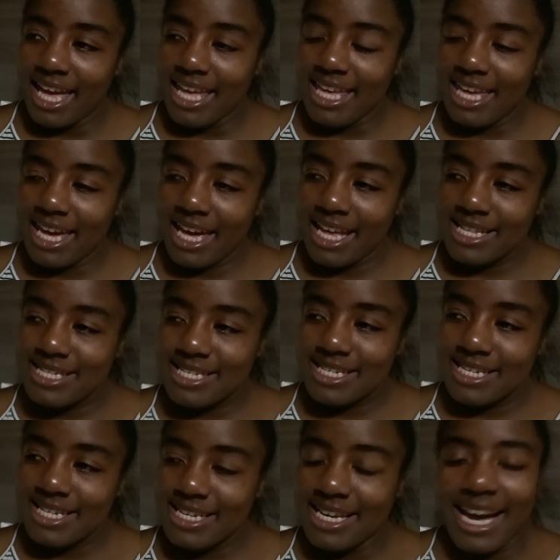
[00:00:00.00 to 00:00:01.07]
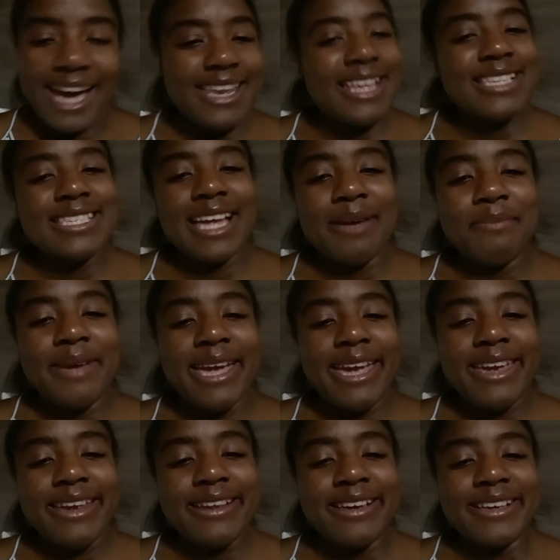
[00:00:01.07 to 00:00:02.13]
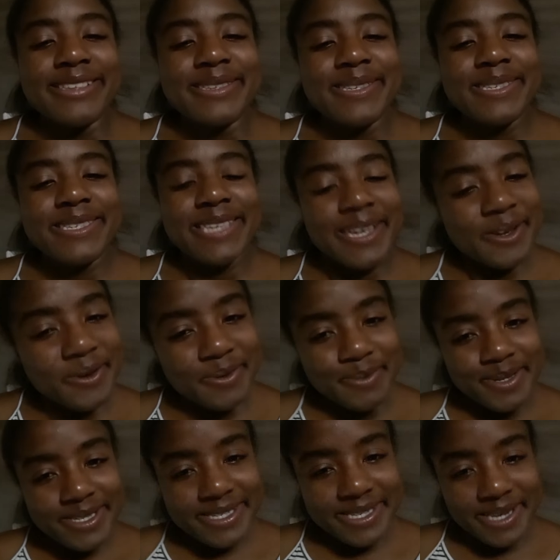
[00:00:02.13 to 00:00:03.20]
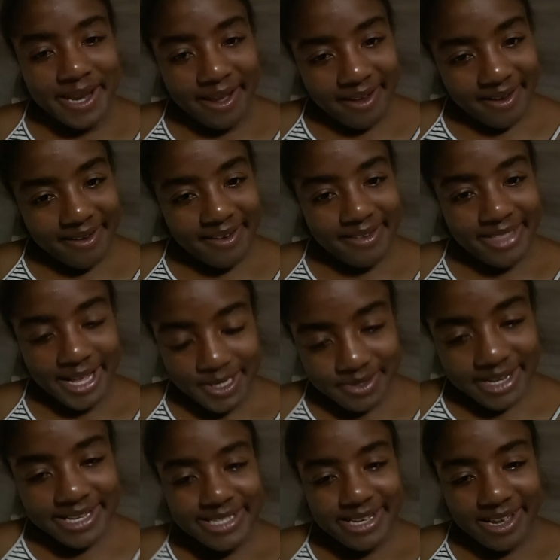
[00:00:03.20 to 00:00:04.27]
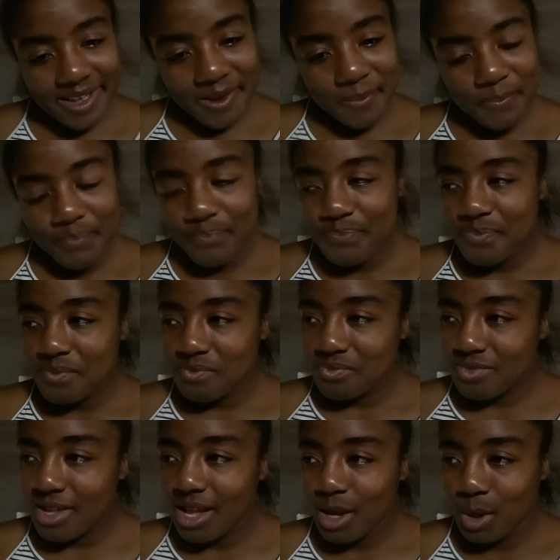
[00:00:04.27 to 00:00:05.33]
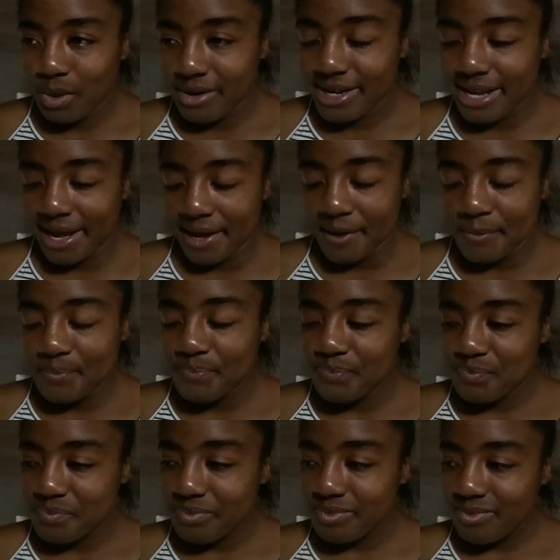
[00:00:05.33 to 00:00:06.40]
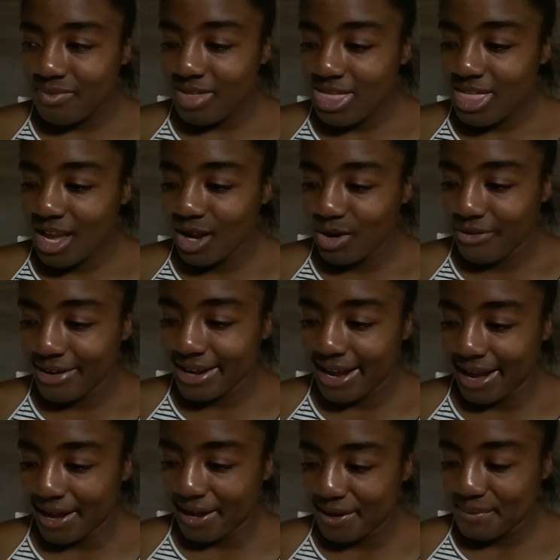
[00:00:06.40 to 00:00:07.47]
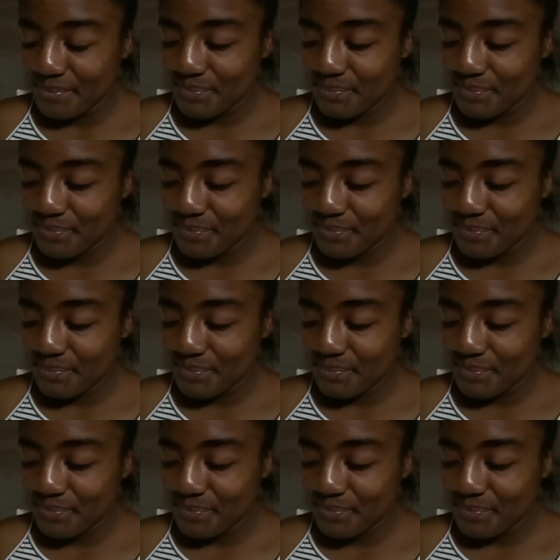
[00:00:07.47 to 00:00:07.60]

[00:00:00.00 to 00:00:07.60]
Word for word: yet, God has not made a single mistake. That's what I said. Glory to God go with God.